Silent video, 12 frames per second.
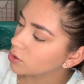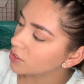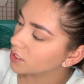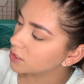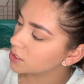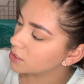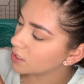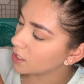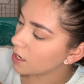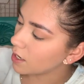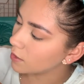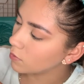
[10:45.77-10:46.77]
these are the
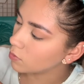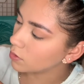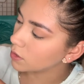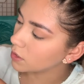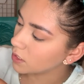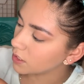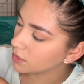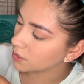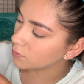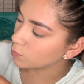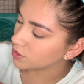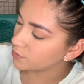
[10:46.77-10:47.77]
Allure London
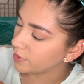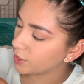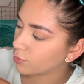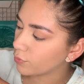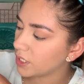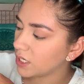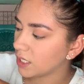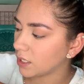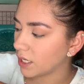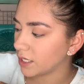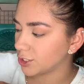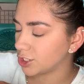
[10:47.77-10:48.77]
Wispy 3D
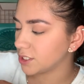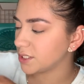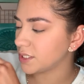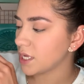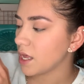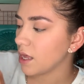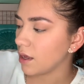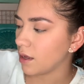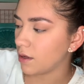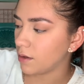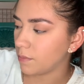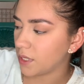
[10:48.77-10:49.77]
lashes.
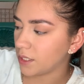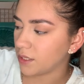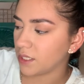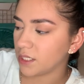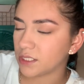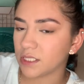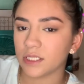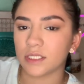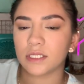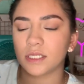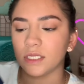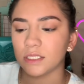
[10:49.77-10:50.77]
This is
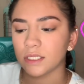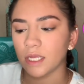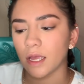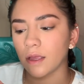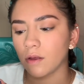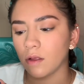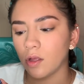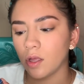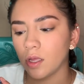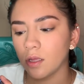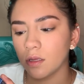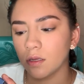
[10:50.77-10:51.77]
the style
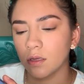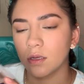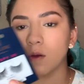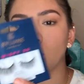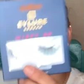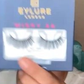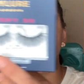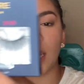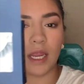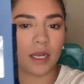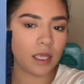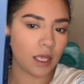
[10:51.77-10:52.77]

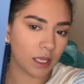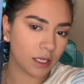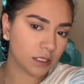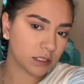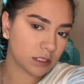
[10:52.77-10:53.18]
188.